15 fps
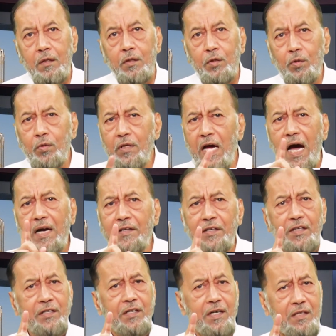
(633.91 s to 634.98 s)
Do not
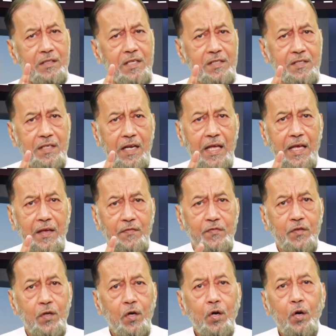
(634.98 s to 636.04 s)
hinder the
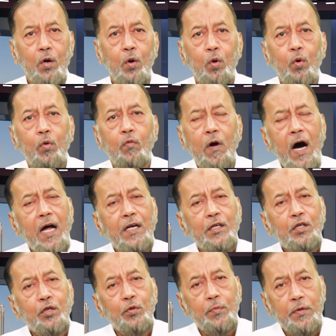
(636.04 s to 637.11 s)
slaves who
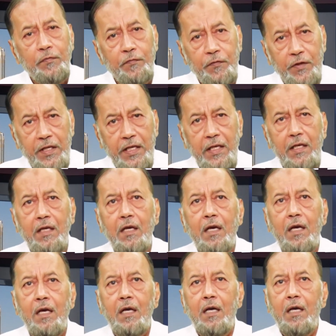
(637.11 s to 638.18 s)
want to be free.
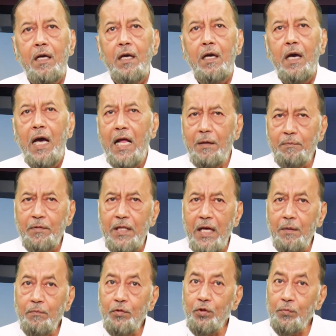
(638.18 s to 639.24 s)
Help
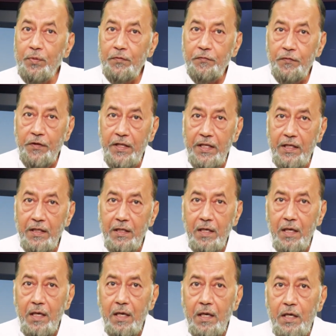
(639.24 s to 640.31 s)
them to be free.
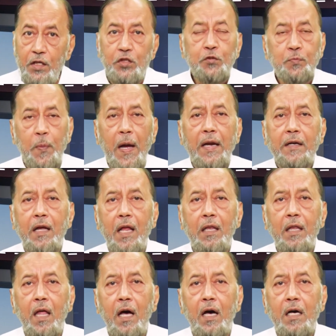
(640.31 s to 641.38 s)
Spend
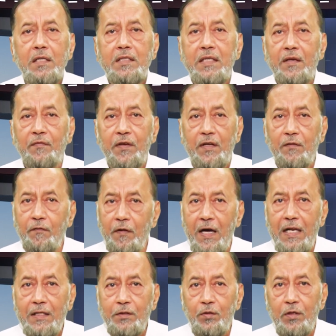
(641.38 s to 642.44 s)
Allah's given
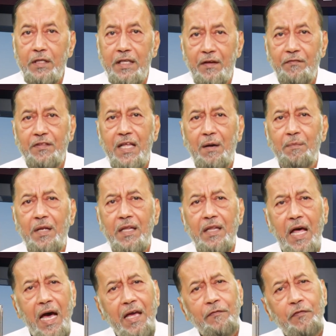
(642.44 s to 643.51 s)
wealth to give them a
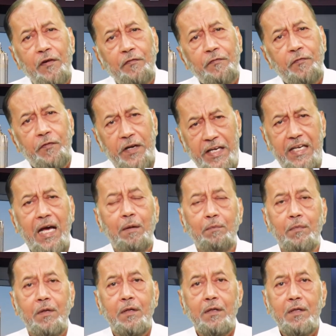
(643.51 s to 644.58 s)
life of freedom
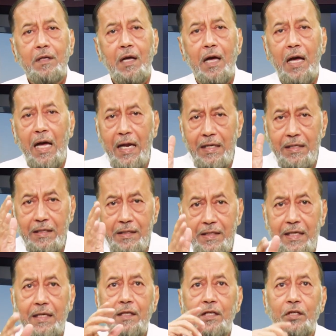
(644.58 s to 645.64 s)
and
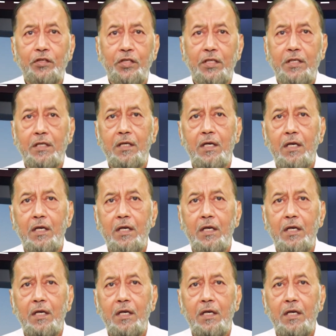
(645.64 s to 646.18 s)
dignity.